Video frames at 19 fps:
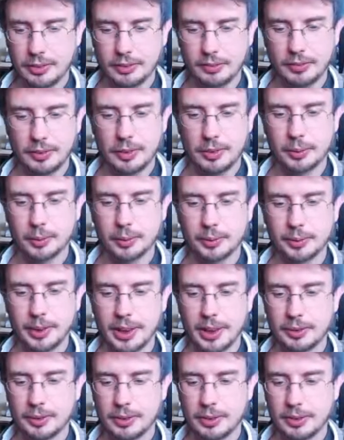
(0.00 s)
to Frog, which we
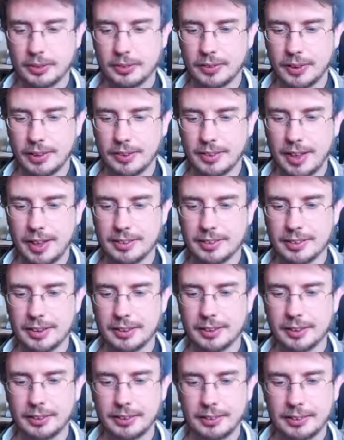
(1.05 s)
countered. Fantastic.